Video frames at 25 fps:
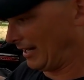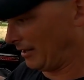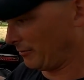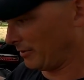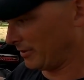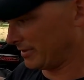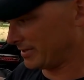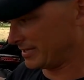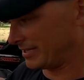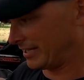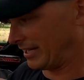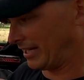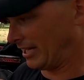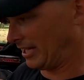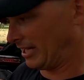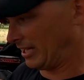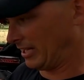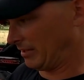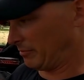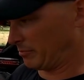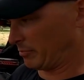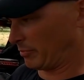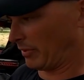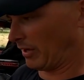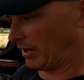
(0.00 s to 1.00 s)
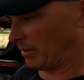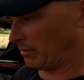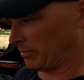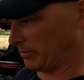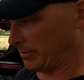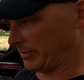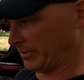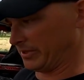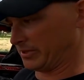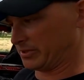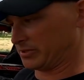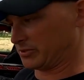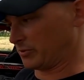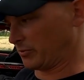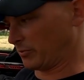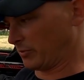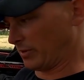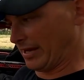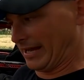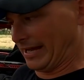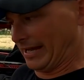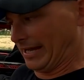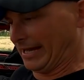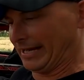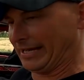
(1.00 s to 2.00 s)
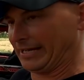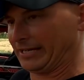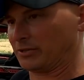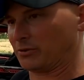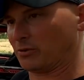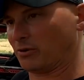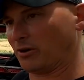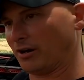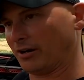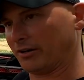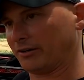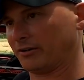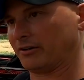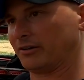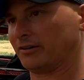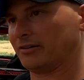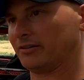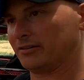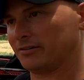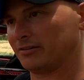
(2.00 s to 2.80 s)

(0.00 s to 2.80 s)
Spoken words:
I would say probably 80 to 100.